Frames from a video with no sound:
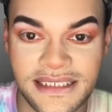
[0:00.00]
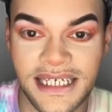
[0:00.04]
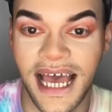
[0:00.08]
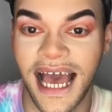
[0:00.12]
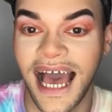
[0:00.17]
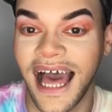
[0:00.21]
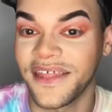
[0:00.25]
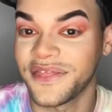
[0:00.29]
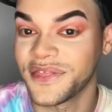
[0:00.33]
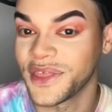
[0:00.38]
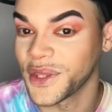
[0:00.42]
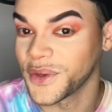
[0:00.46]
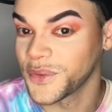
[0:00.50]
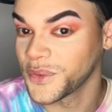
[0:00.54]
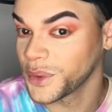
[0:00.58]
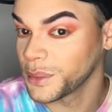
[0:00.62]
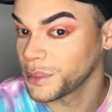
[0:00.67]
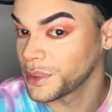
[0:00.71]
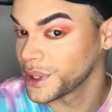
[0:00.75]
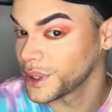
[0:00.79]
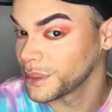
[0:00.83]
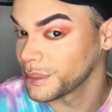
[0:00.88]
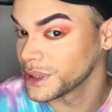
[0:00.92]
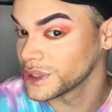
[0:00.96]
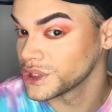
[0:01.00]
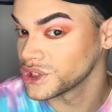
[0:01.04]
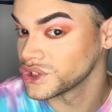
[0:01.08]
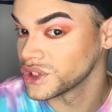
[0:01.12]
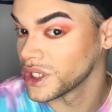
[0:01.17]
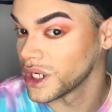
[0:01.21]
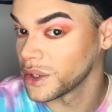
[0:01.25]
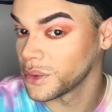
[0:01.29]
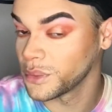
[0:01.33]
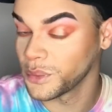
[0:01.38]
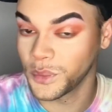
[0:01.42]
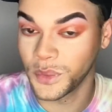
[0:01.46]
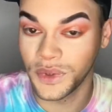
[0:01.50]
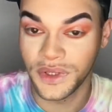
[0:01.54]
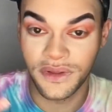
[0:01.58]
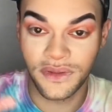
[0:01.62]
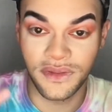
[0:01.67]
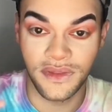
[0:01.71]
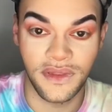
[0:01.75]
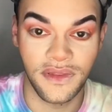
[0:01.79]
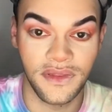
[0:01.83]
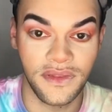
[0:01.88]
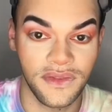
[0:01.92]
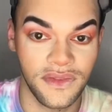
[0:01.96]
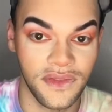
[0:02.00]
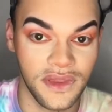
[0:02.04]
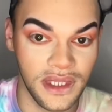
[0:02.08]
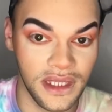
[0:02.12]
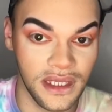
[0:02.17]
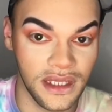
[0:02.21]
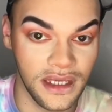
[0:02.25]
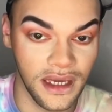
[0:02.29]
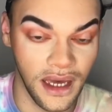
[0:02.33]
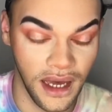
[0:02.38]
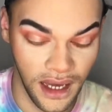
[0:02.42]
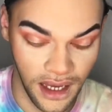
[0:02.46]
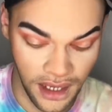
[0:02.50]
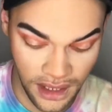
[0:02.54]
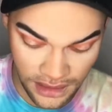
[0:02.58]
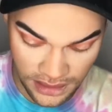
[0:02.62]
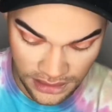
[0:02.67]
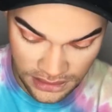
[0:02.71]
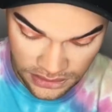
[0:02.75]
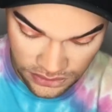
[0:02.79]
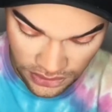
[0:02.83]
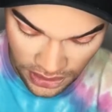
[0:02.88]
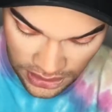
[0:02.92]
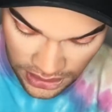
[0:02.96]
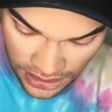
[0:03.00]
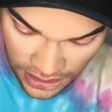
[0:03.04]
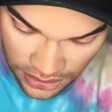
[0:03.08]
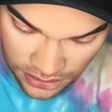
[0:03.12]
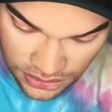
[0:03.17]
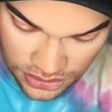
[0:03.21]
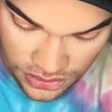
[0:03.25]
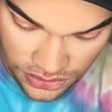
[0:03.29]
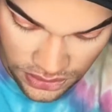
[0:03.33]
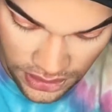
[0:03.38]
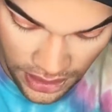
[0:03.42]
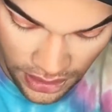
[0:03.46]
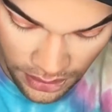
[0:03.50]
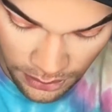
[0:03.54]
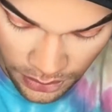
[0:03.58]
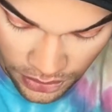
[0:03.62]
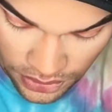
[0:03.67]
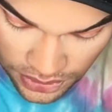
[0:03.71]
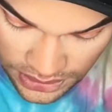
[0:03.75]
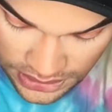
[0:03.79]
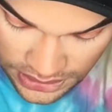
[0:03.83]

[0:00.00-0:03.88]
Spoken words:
I think we're pretty much done with the eyes right now, so now I'm gonna